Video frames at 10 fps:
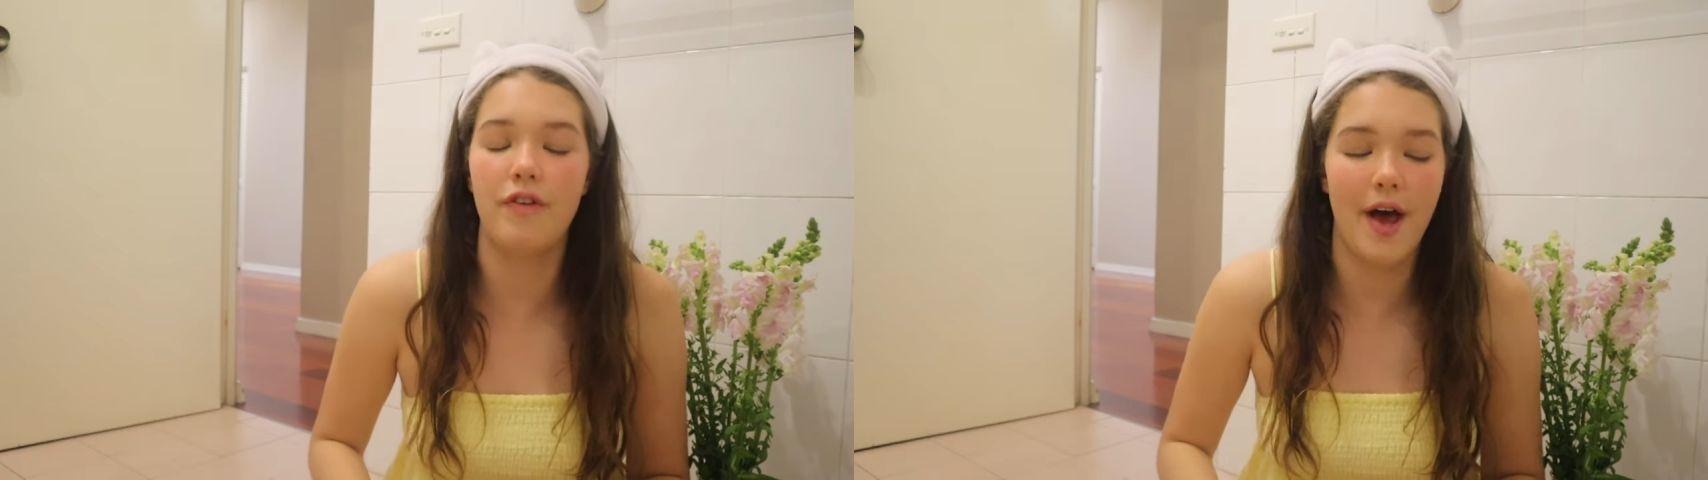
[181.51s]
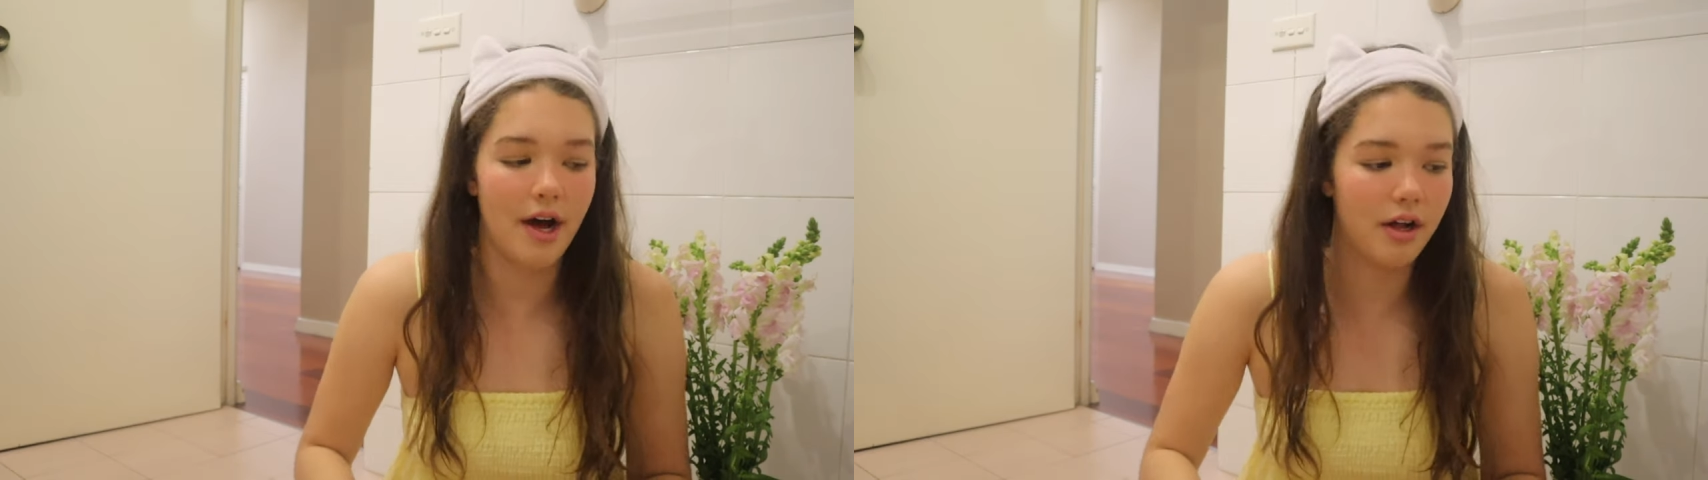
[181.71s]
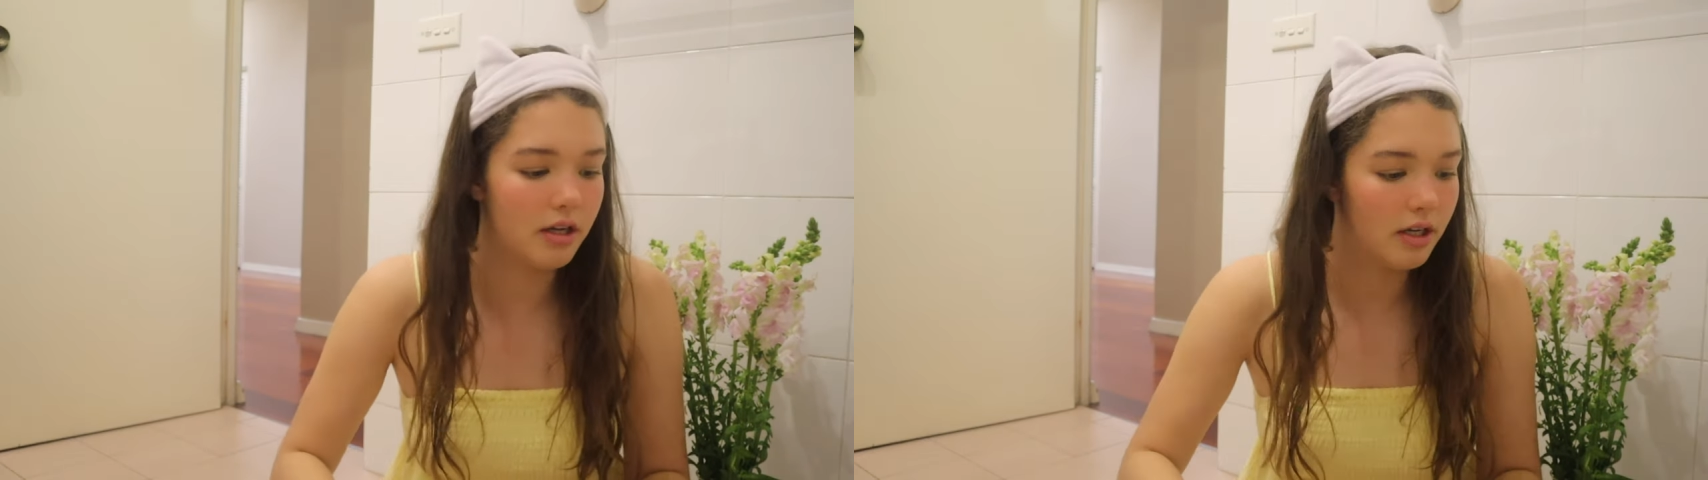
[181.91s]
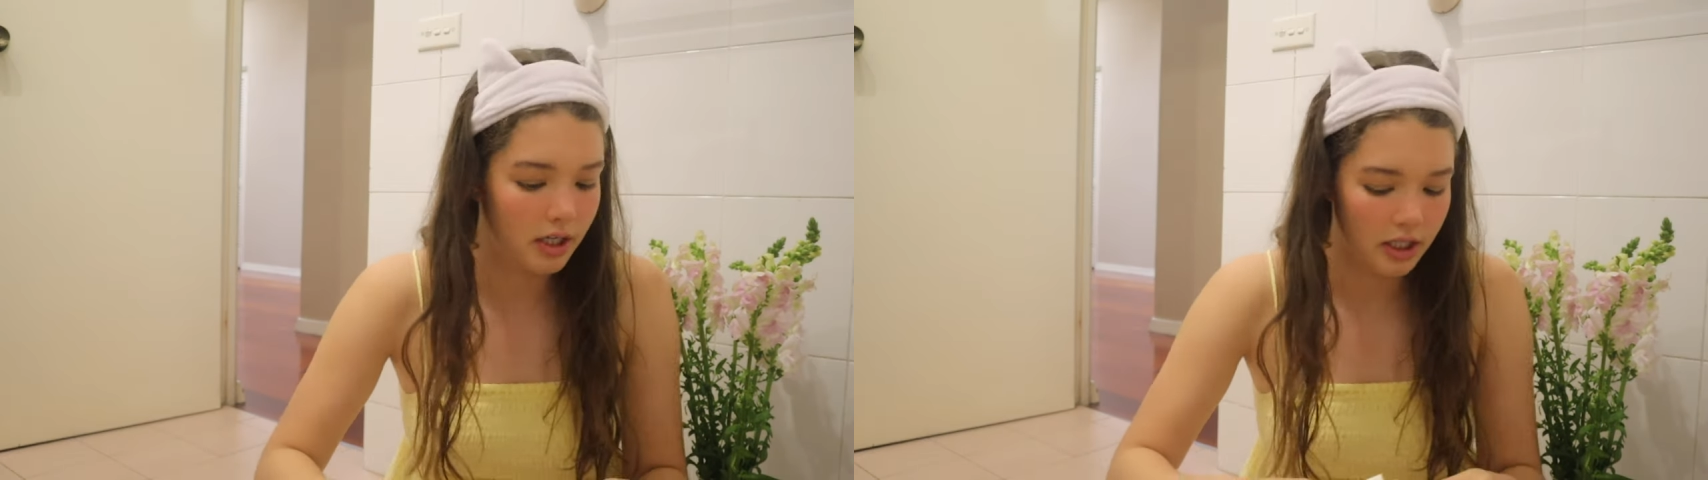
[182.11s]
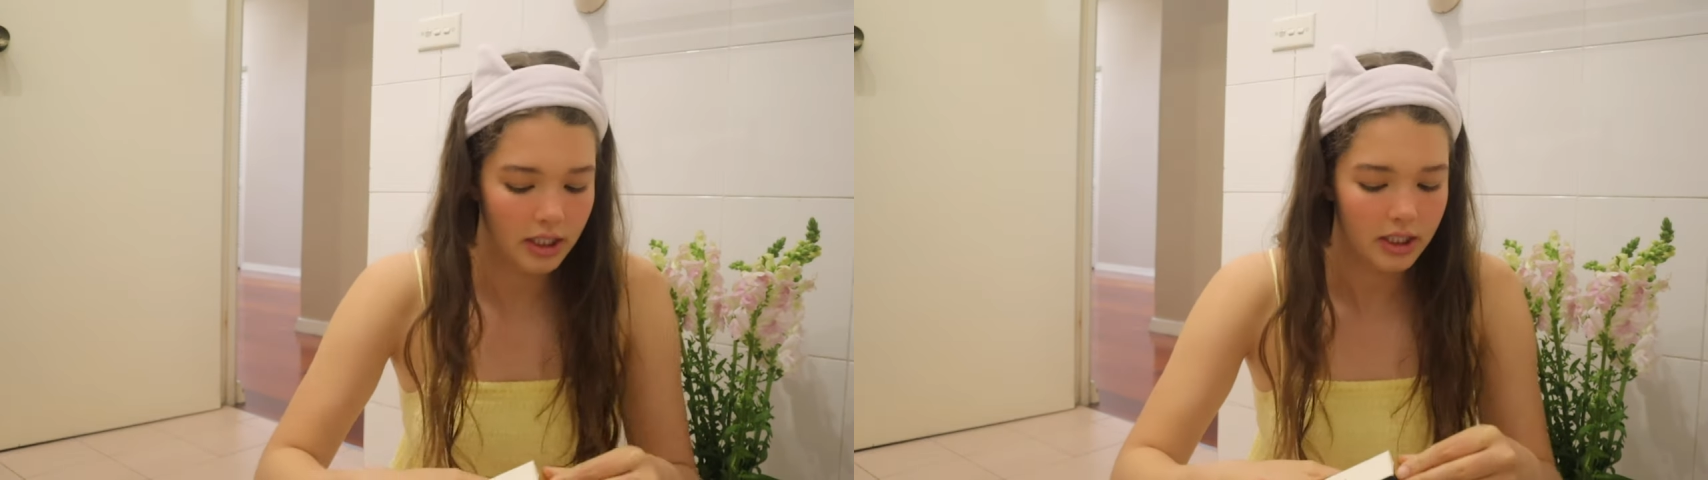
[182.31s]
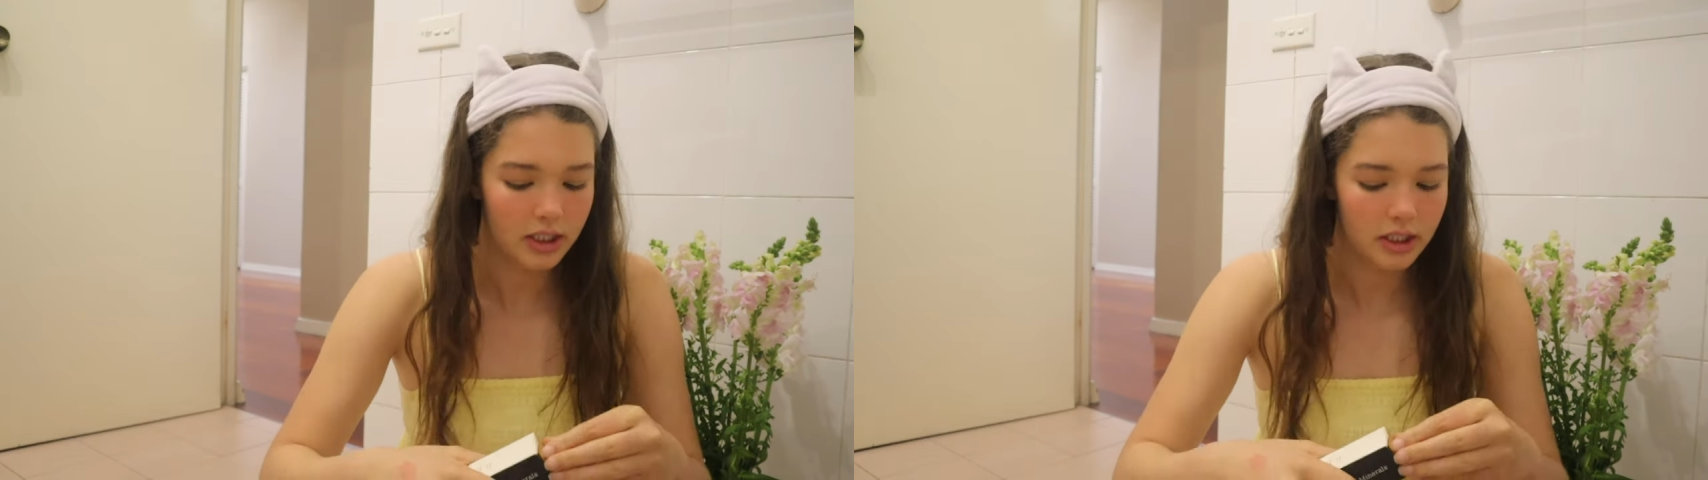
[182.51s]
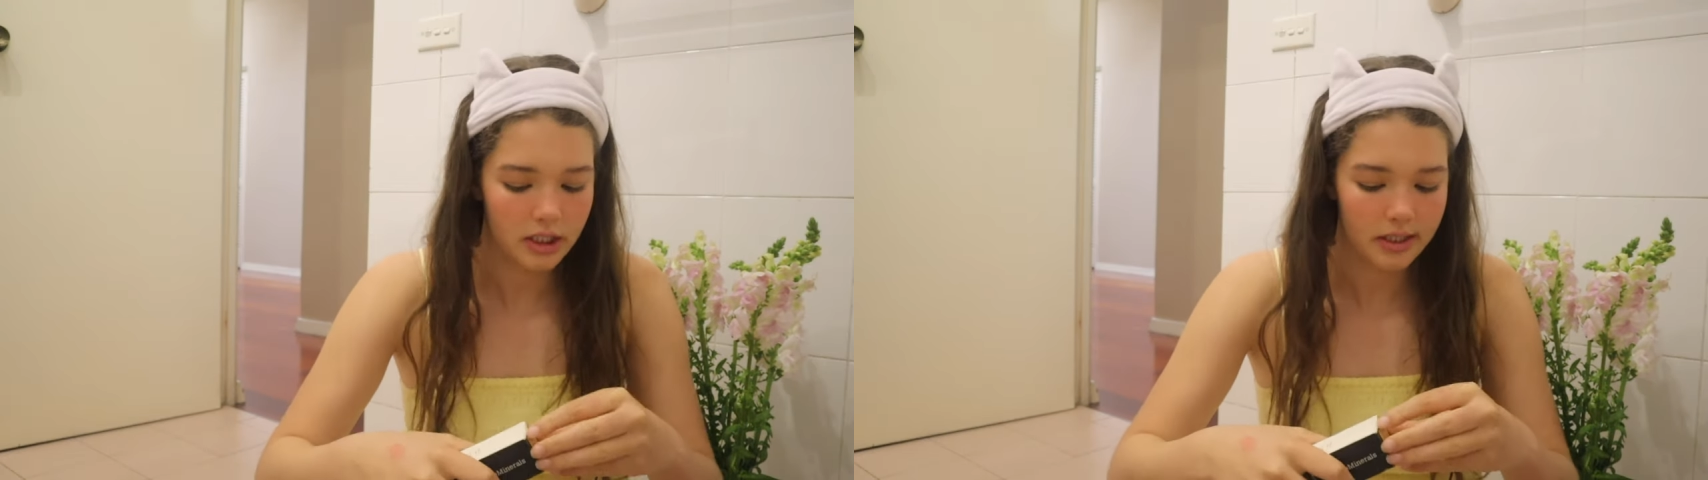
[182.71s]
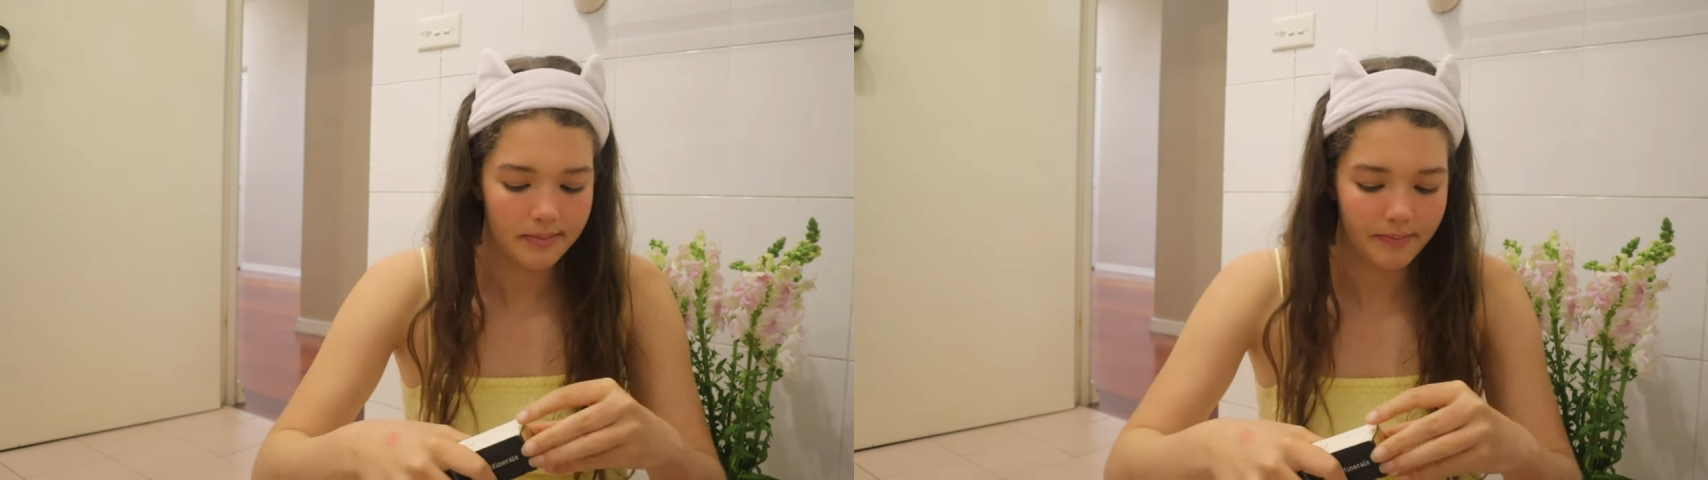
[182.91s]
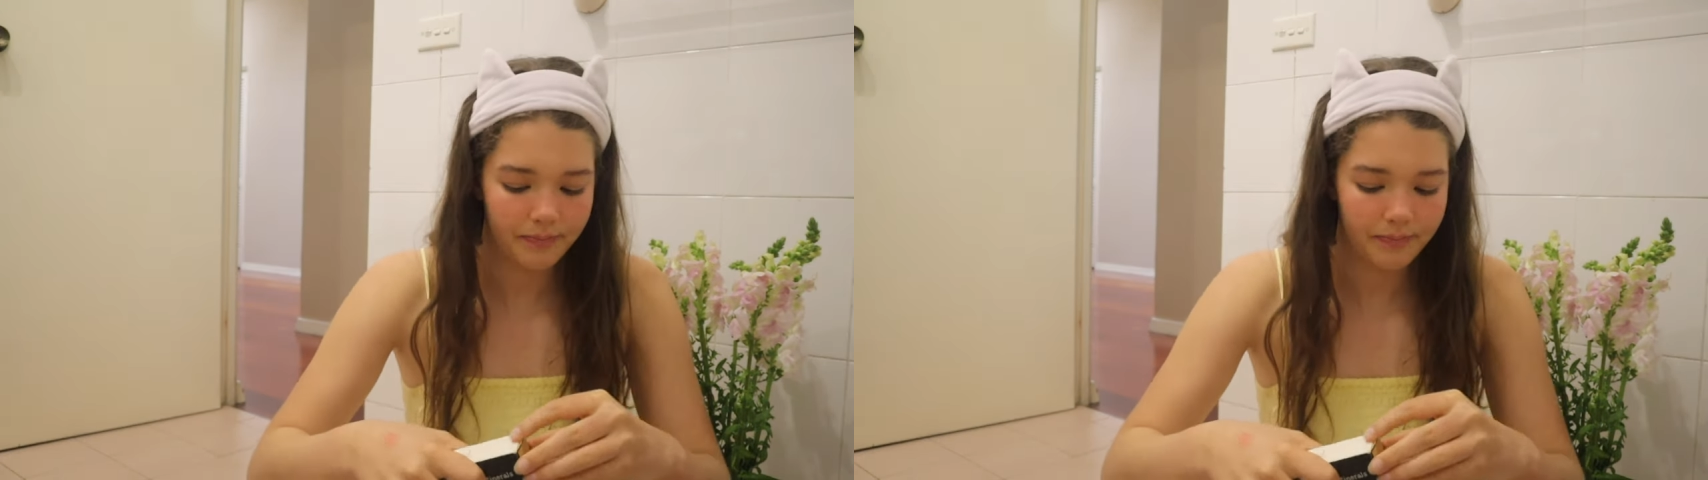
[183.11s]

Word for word: foul. I've been doing no